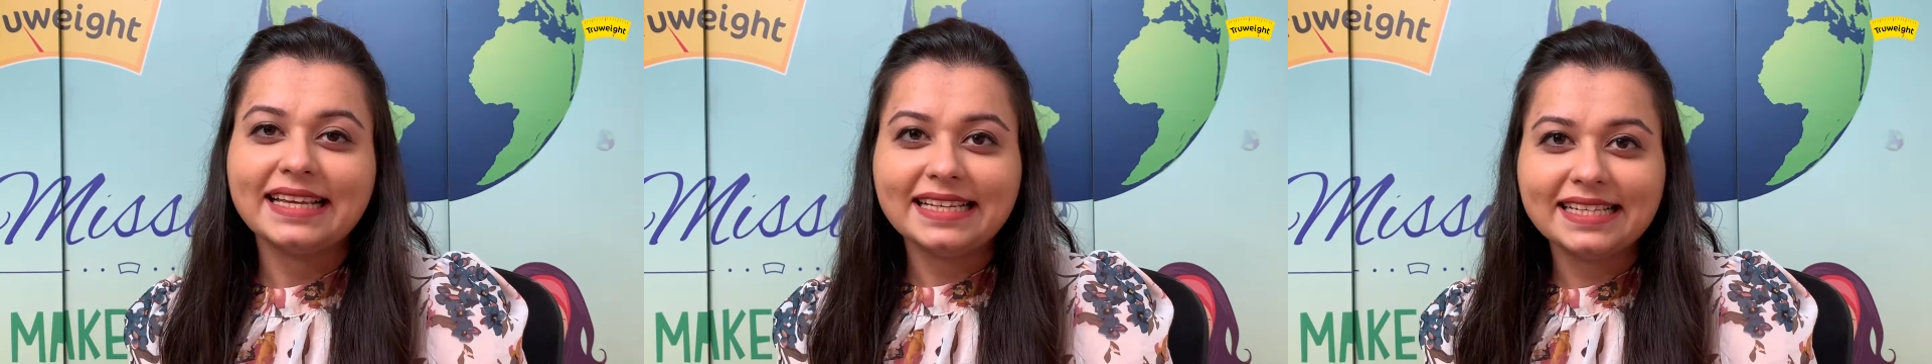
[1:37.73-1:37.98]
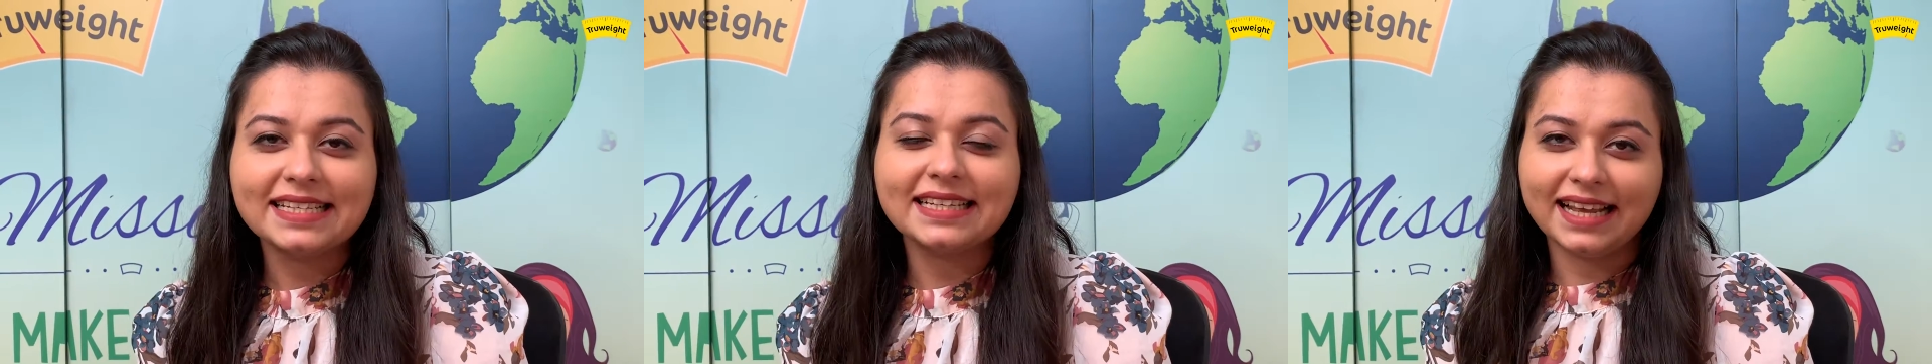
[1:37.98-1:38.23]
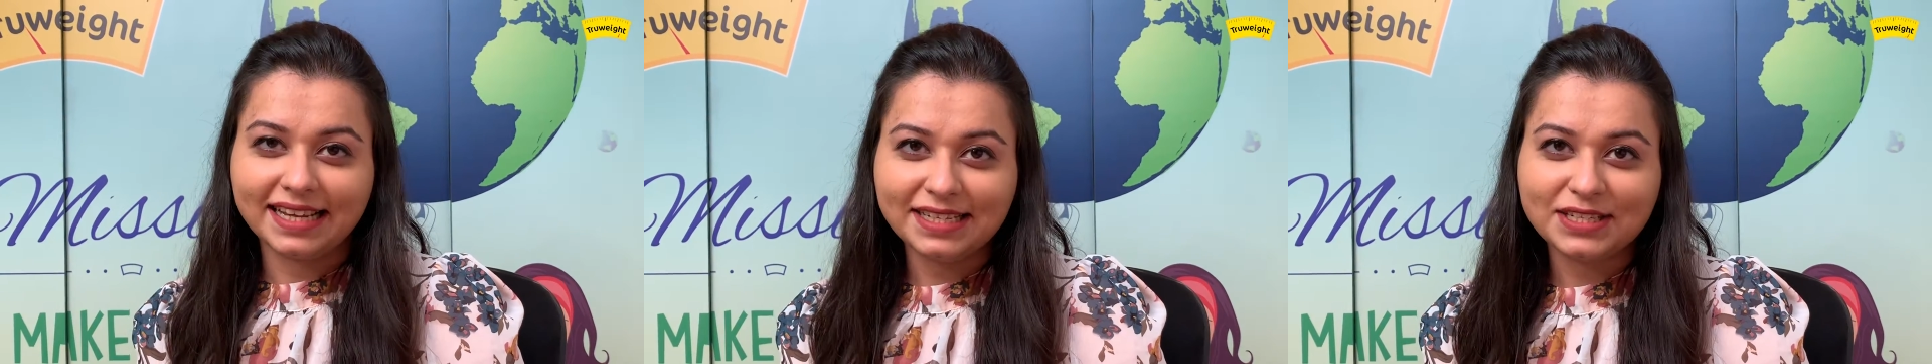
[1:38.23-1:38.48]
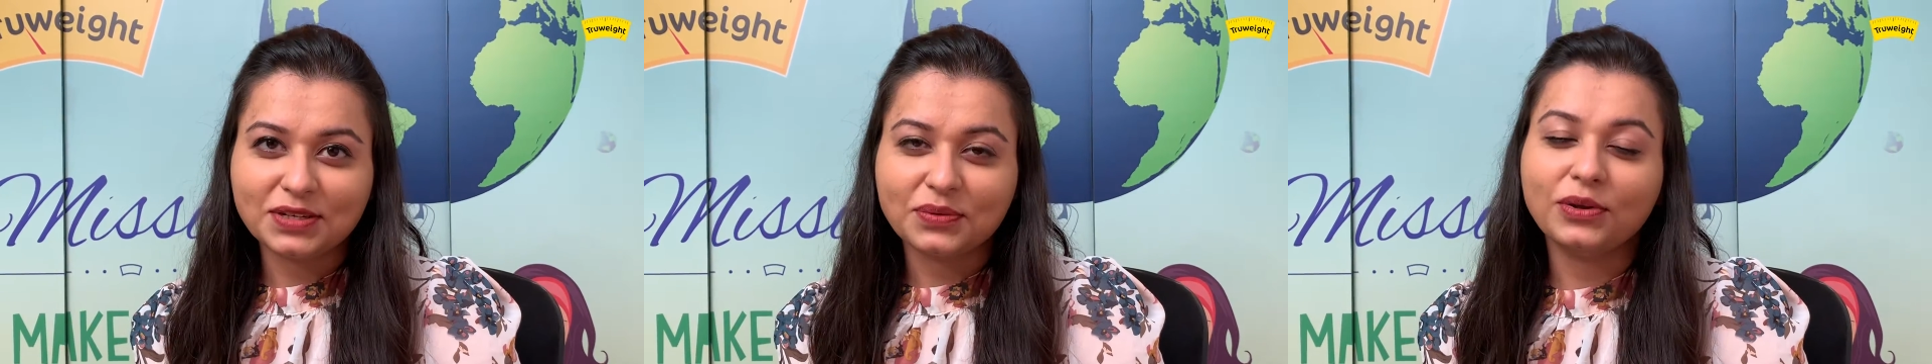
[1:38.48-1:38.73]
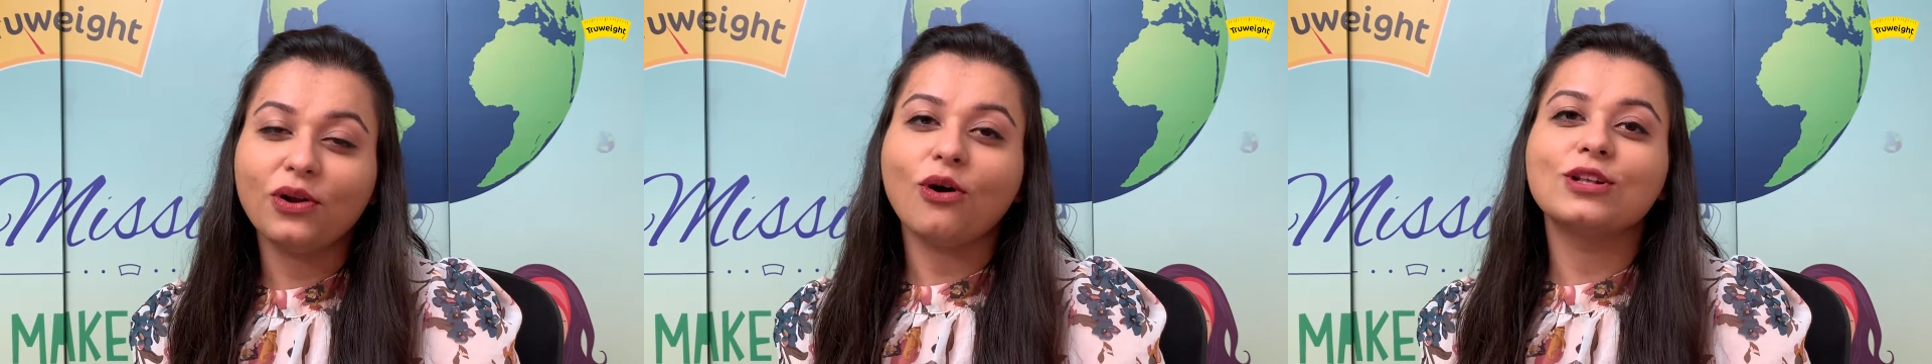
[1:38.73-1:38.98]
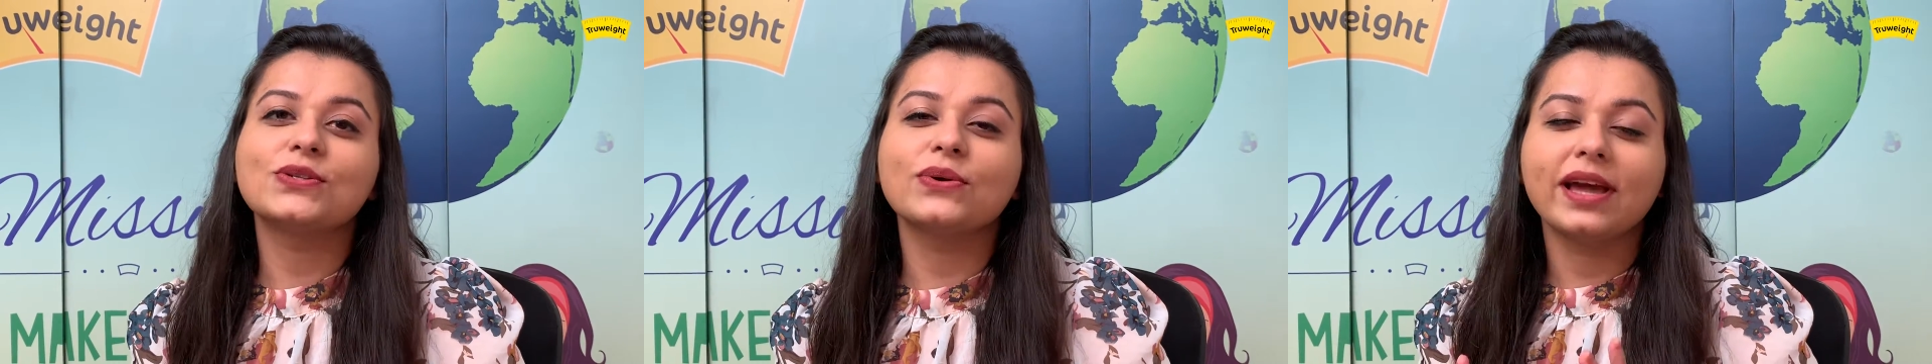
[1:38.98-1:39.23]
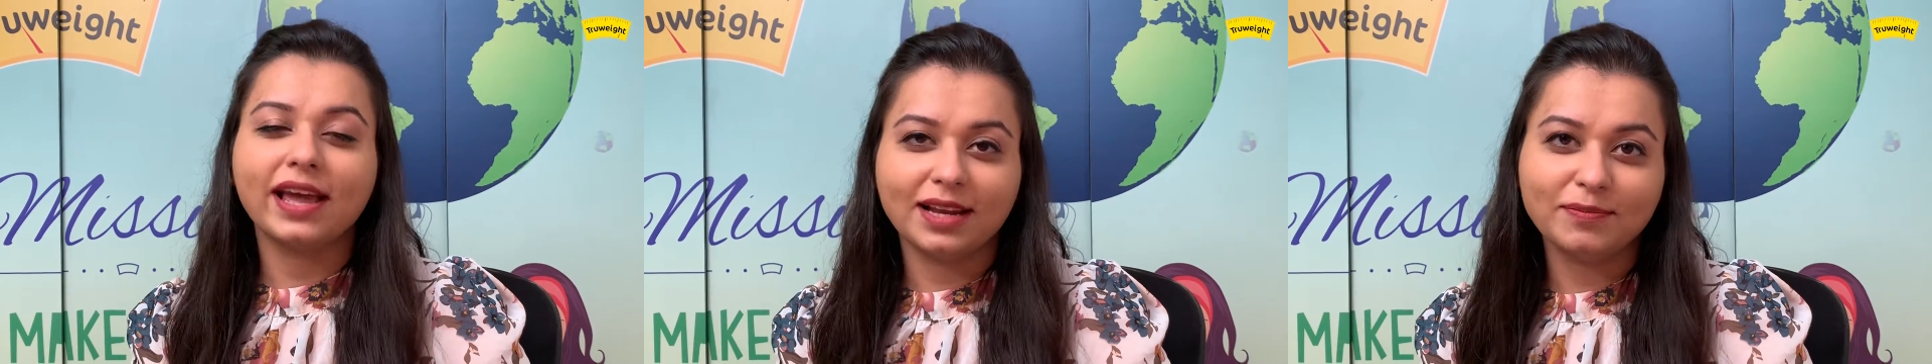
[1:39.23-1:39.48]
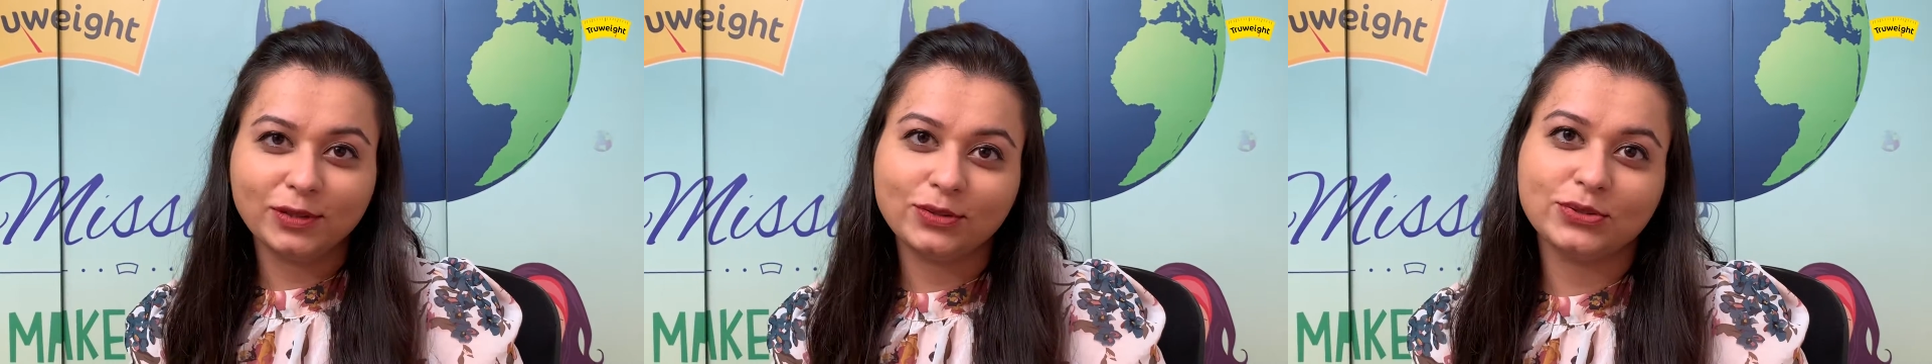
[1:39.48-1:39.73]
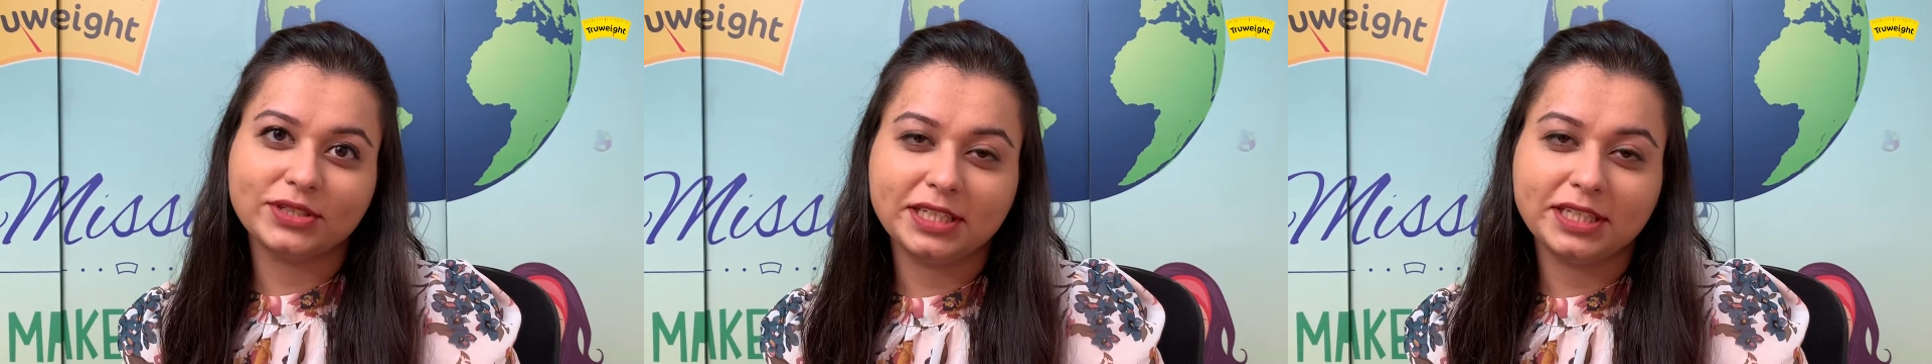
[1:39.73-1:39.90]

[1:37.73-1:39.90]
Eating light will also help you to